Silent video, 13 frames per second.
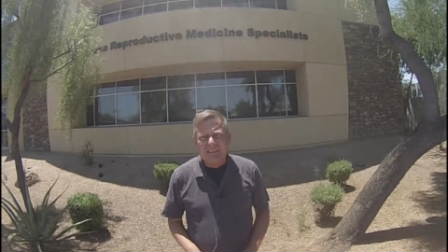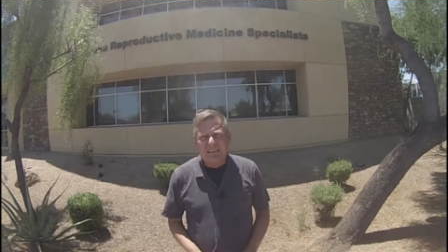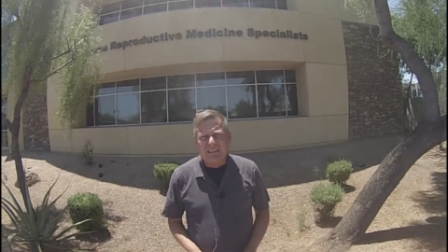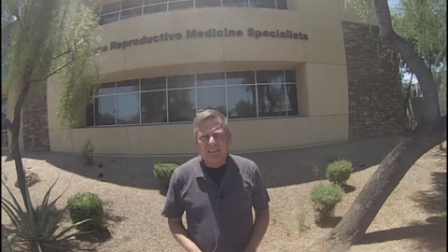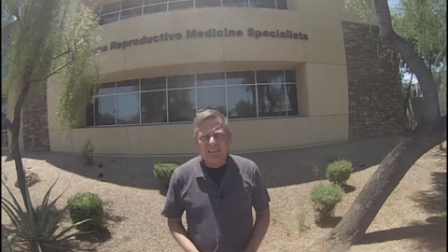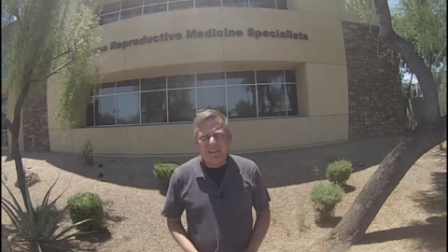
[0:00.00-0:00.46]

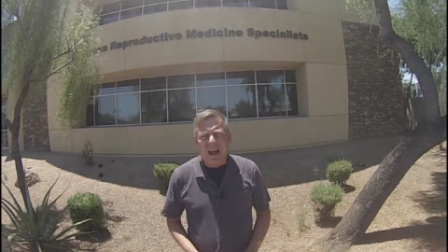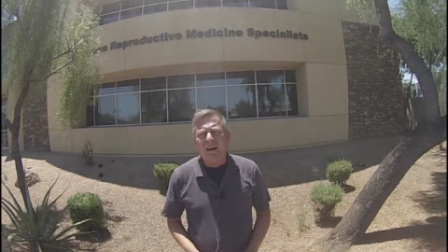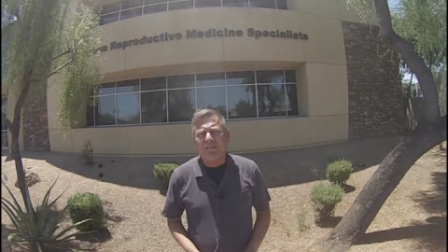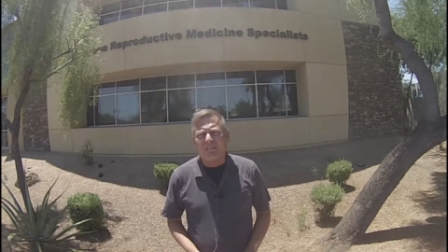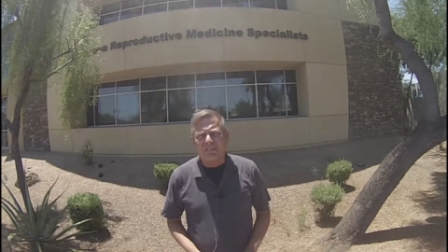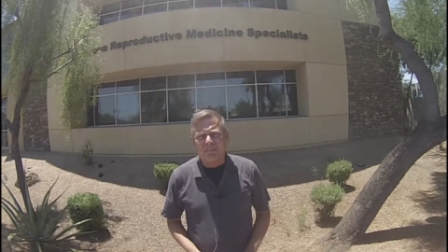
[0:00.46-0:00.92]
The
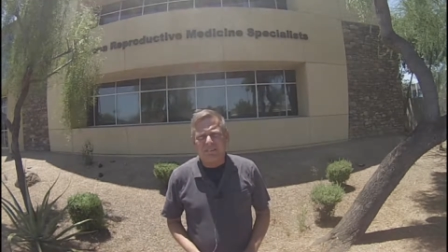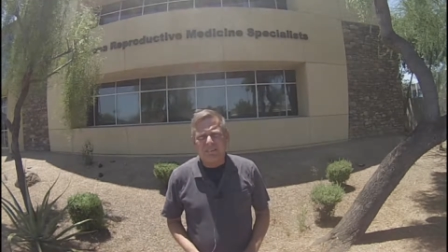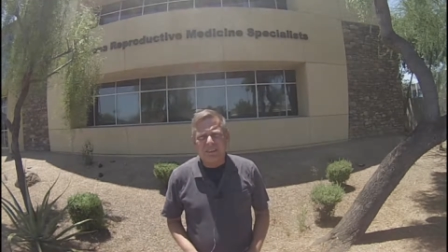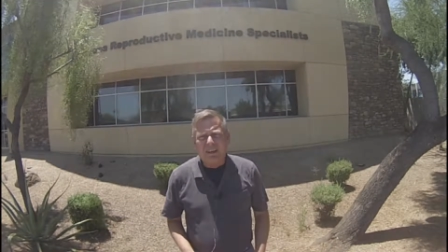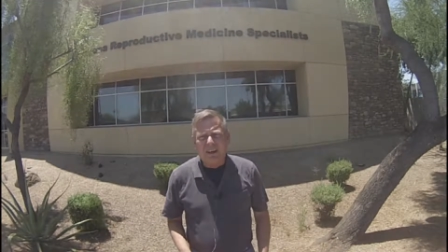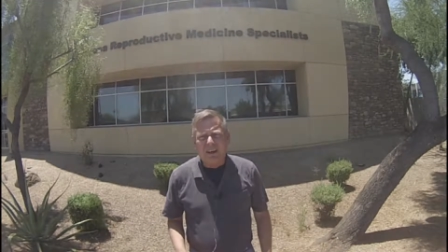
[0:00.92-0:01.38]

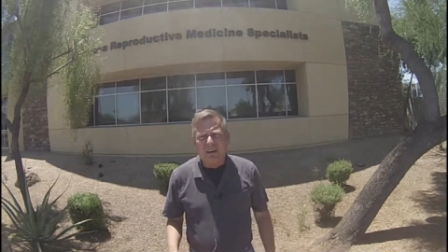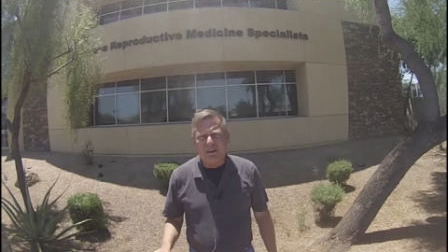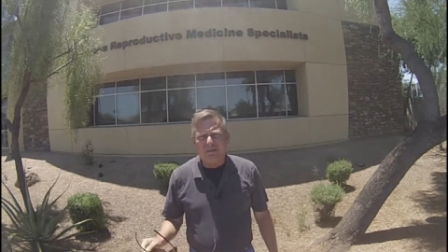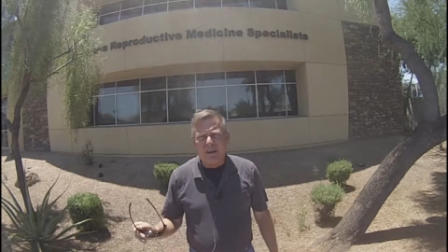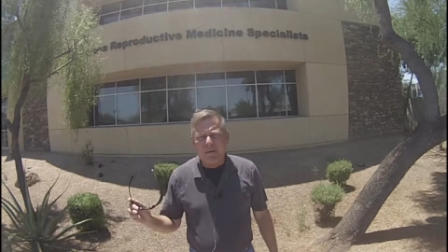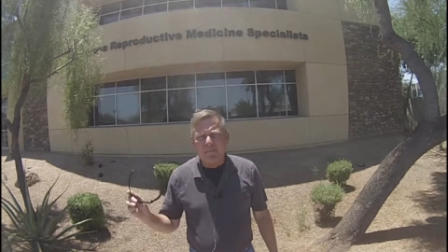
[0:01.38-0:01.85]
thousands
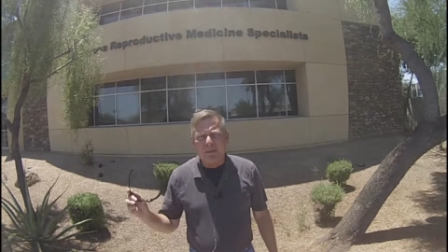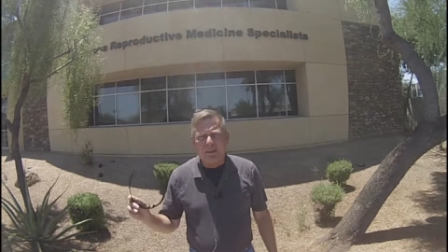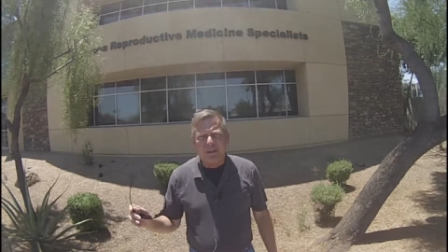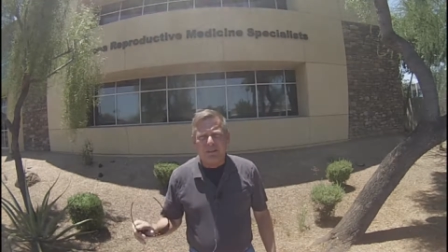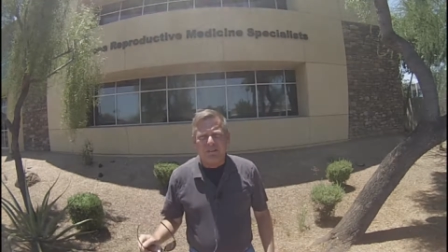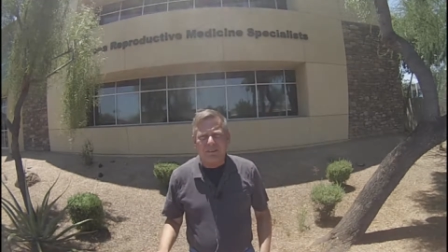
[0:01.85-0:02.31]
of
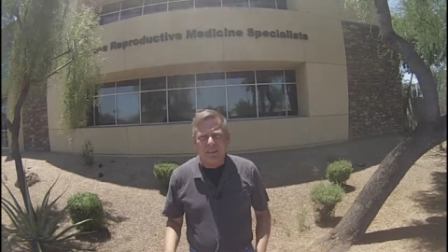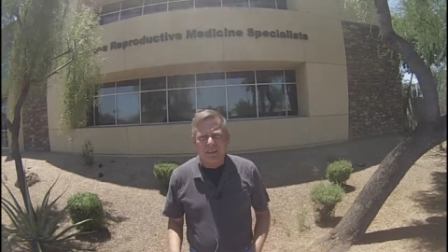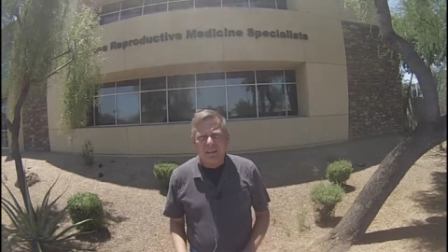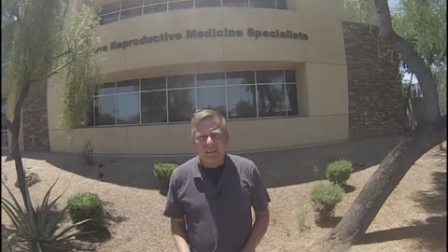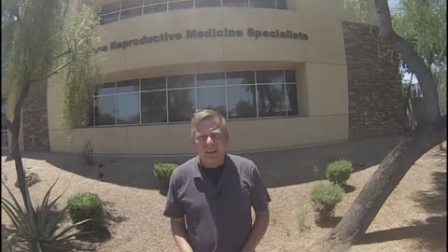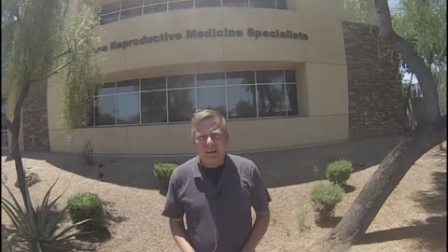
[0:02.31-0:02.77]
embryos
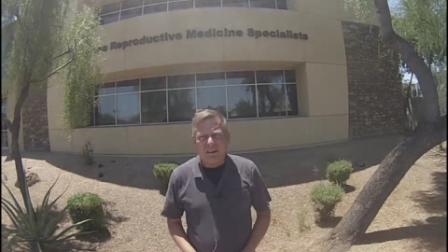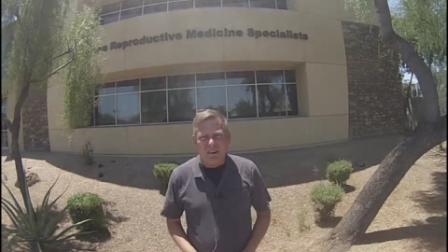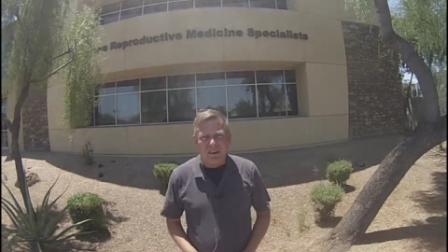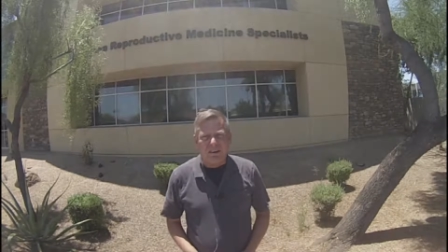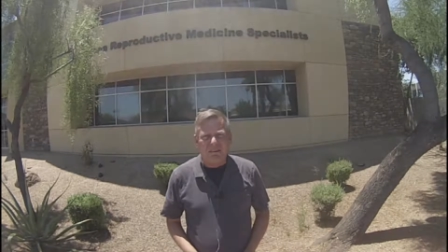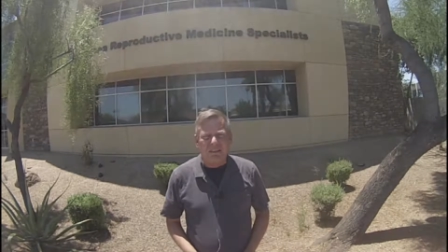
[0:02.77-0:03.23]
that are
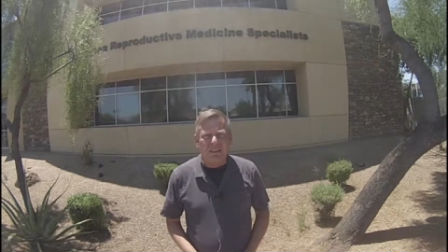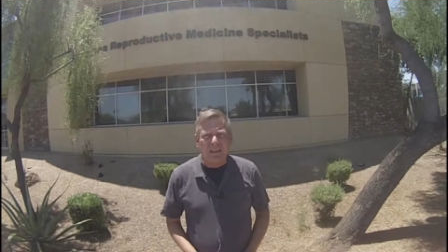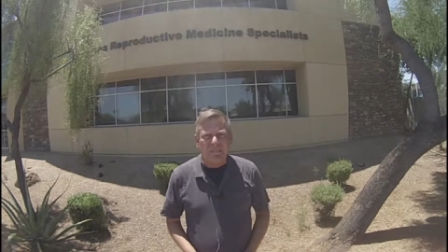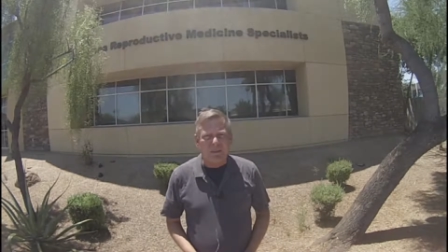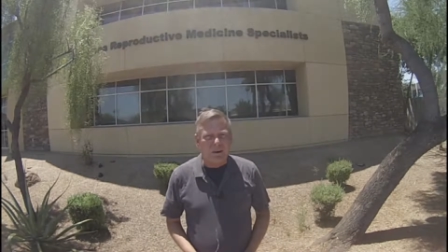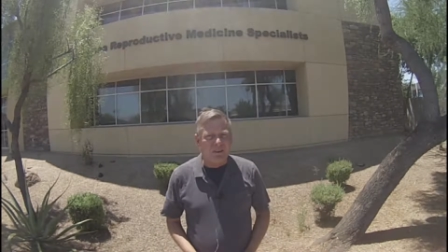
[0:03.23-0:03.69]

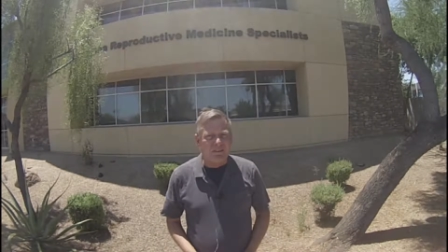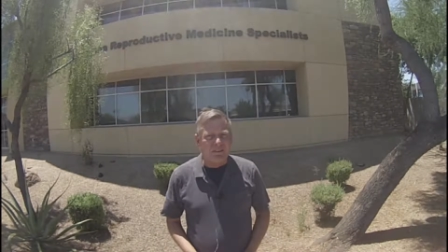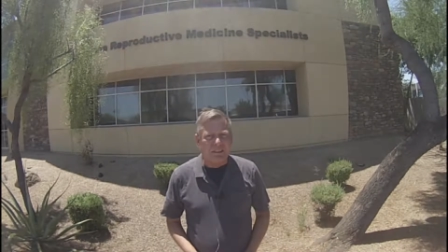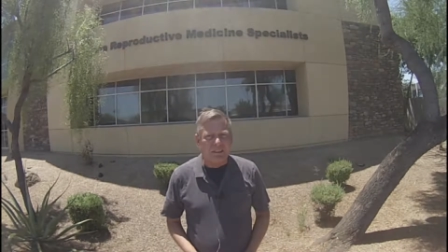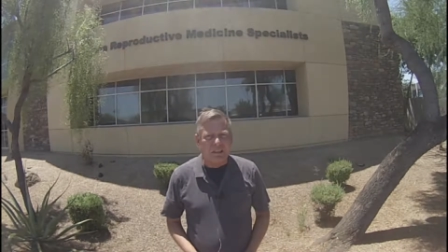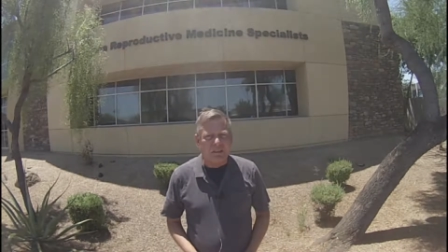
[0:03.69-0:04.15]
currently
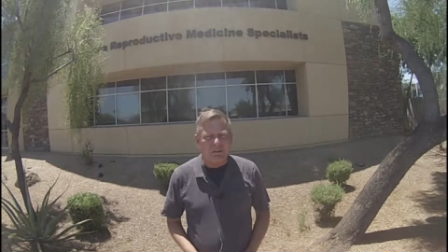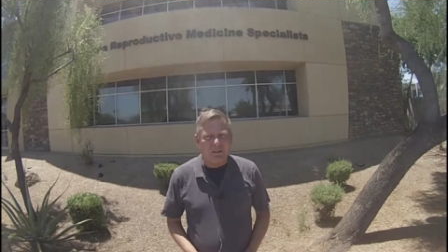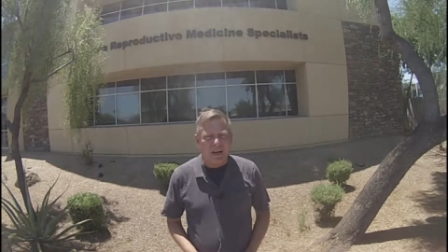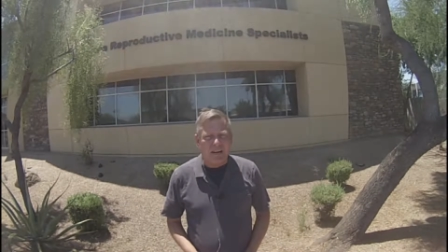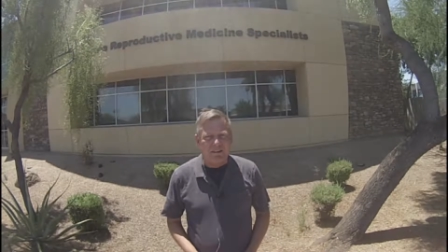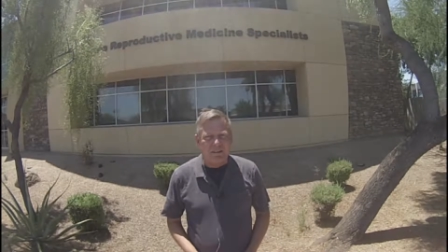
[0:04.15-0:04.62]
immersed in liquid
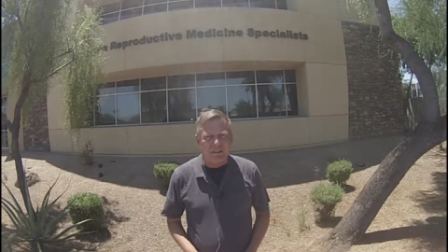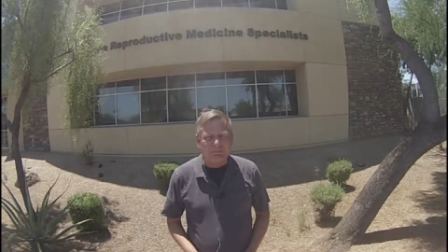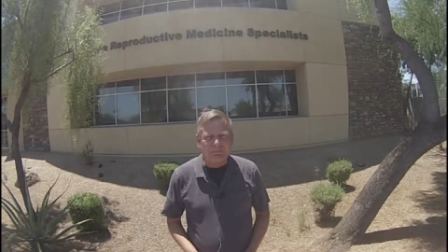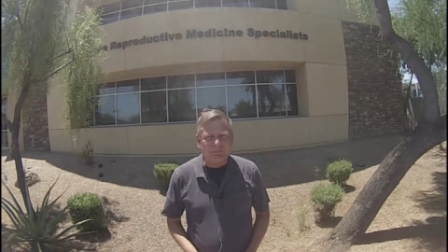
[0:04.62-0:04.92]
nitrogen.